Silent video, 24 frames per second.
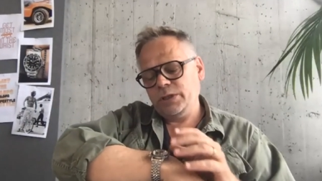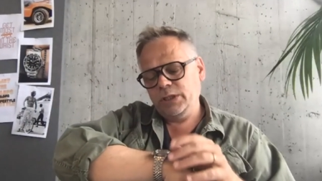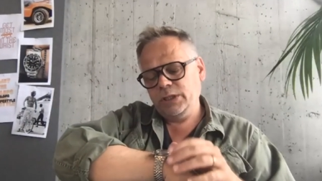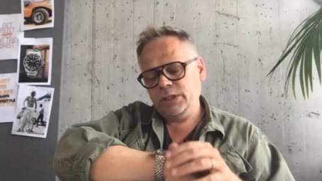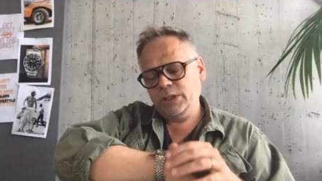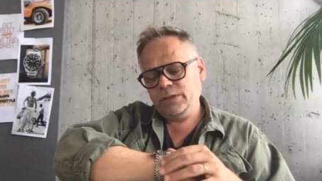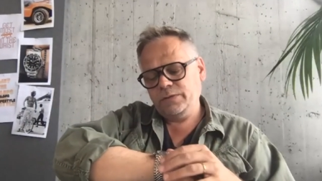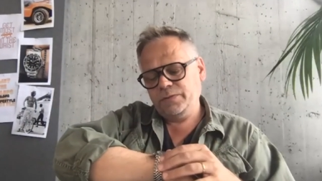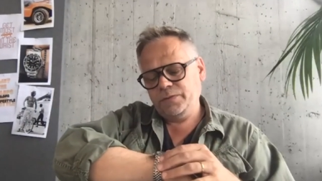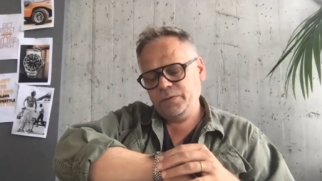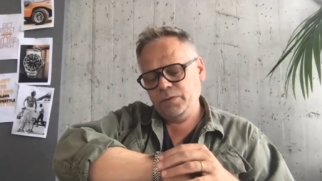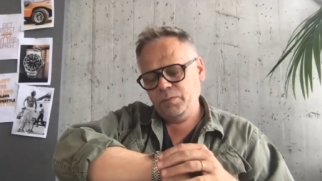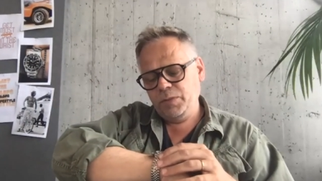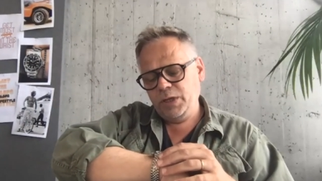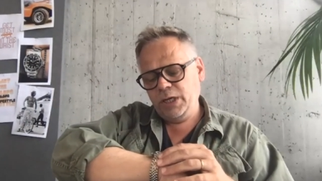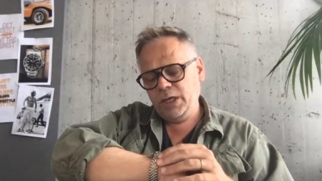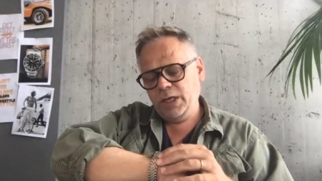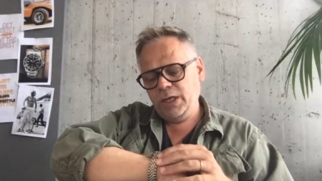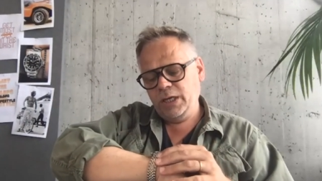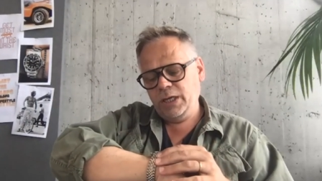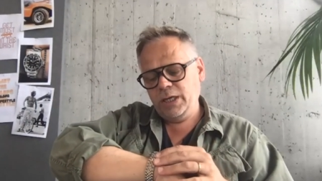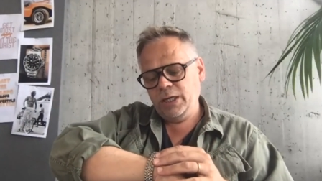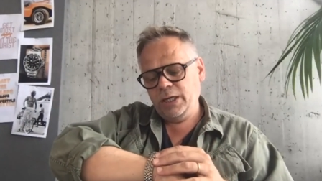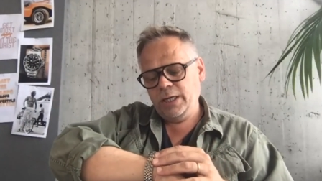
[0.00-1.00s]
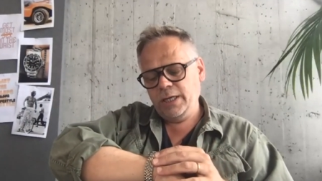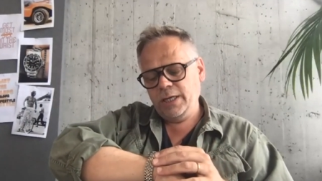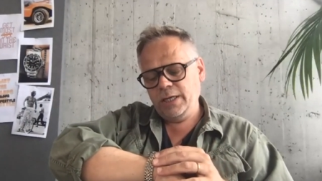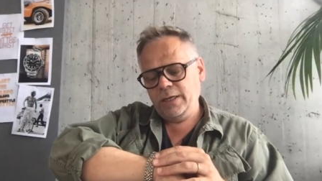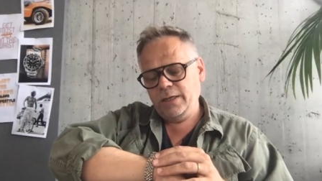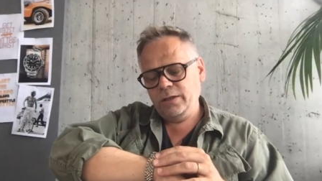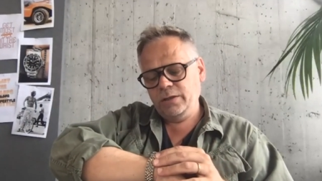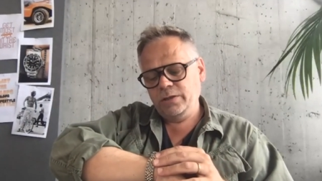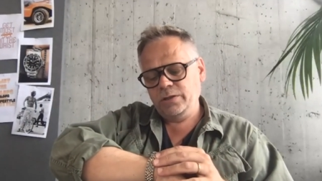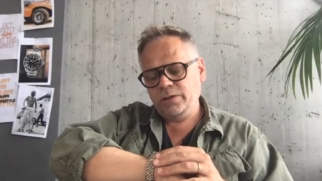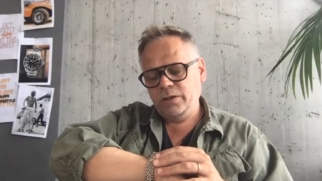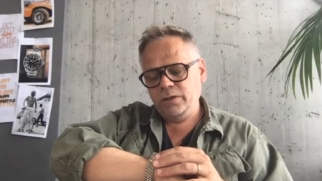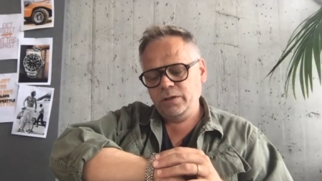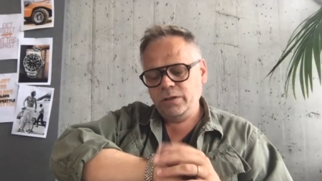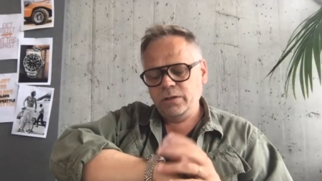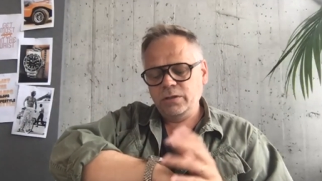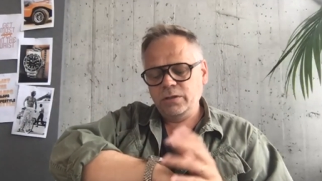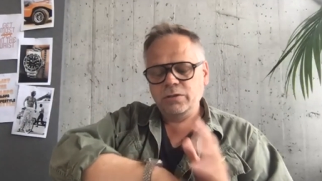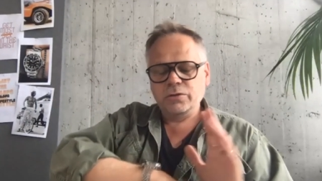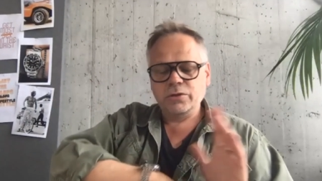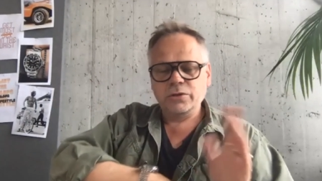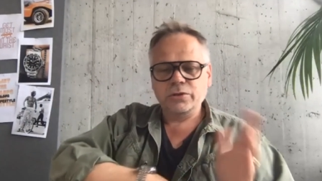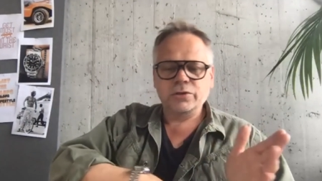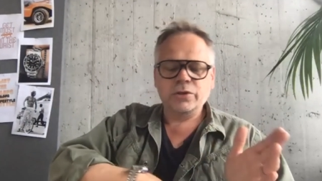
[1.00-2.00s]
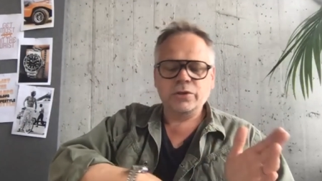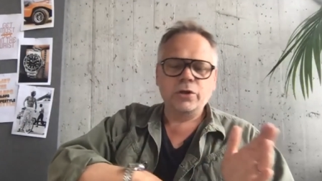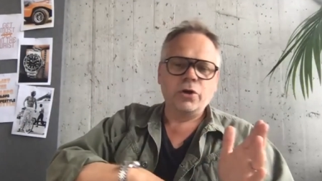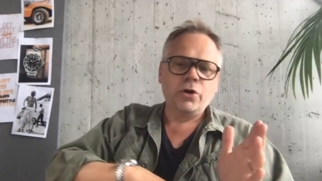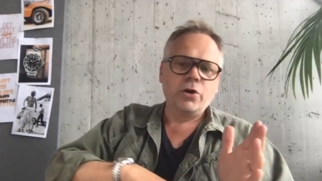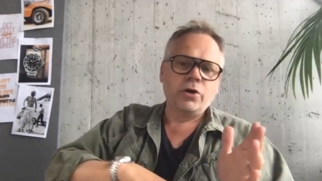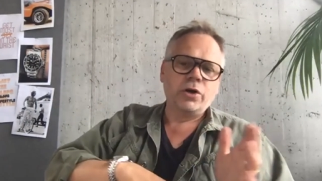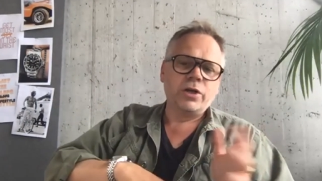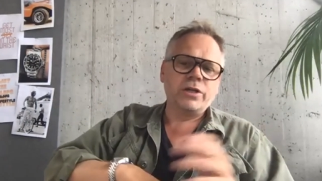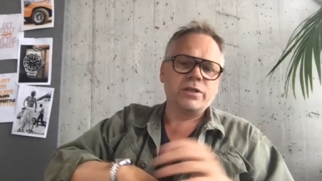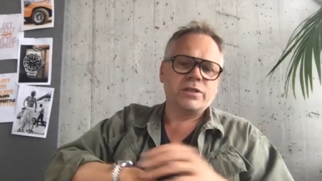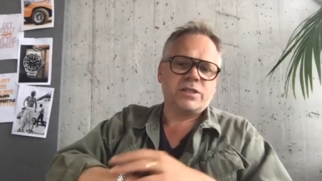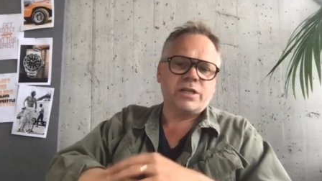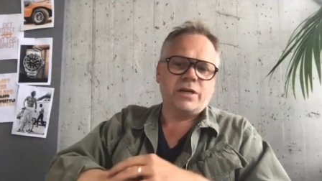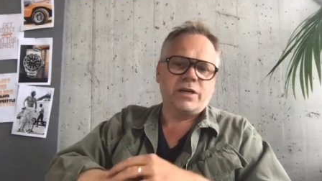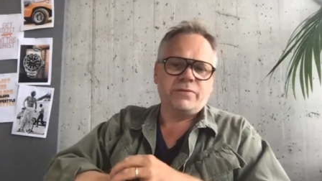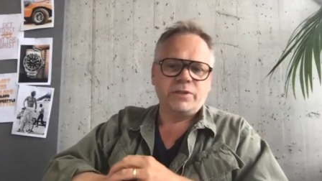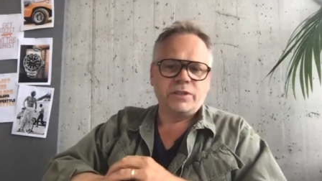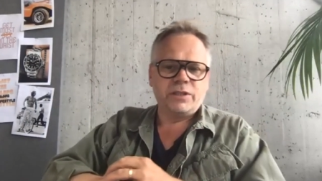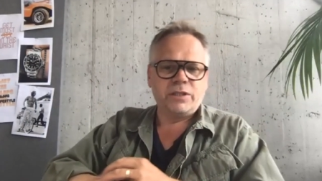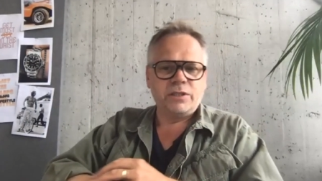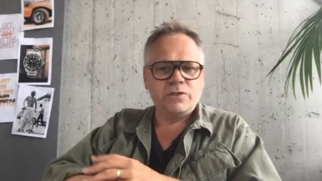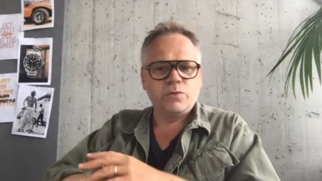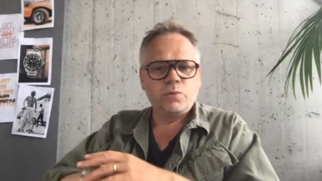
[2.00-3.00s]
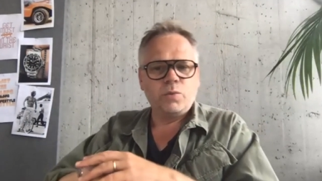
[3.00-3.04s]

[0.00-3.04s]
is for me uh, the, the, the, earlier '70s